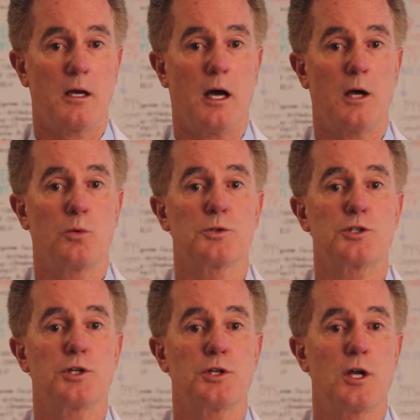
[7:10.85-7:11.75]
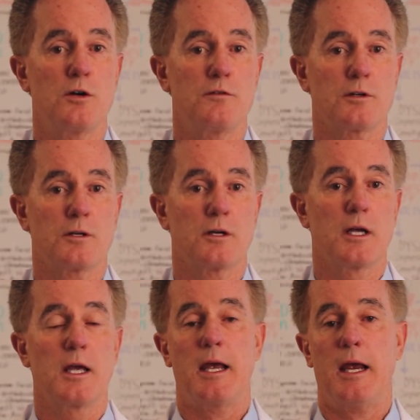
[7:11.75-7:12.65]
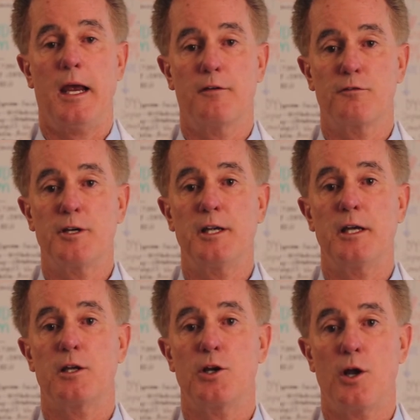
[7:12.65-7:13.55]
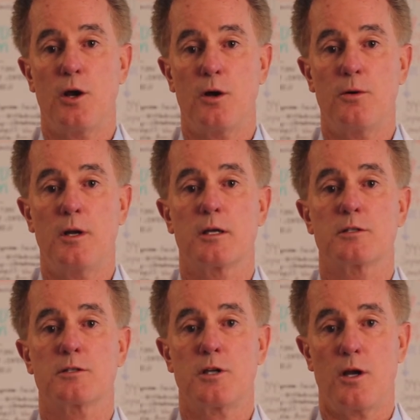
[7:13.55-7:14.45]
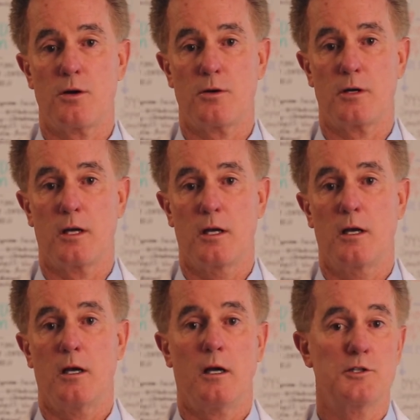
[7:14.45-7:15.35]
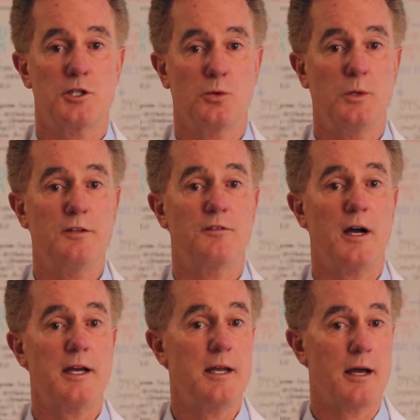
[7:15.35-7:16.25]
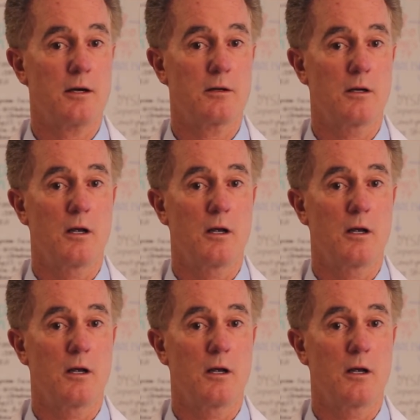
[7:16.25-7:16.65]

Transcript: I will turn over every known stone until we find out